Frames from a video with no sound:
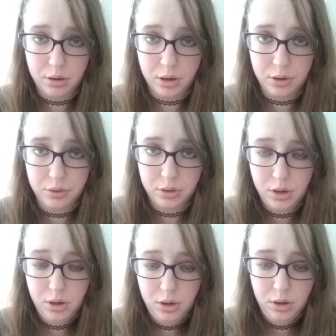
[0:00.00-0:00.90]
And
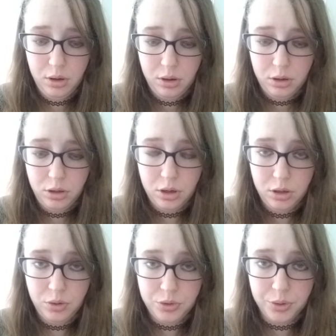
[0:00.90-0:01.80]

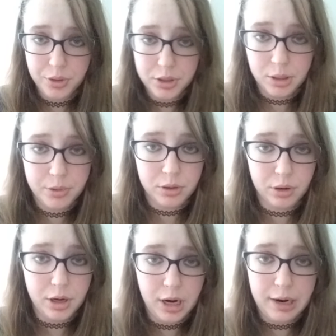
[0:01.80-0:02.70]
you do to some
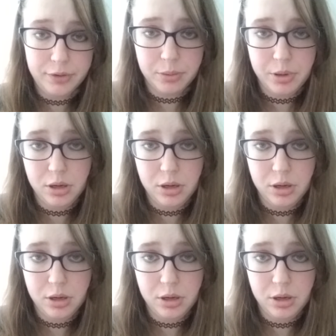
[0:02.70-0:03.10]
degree have to be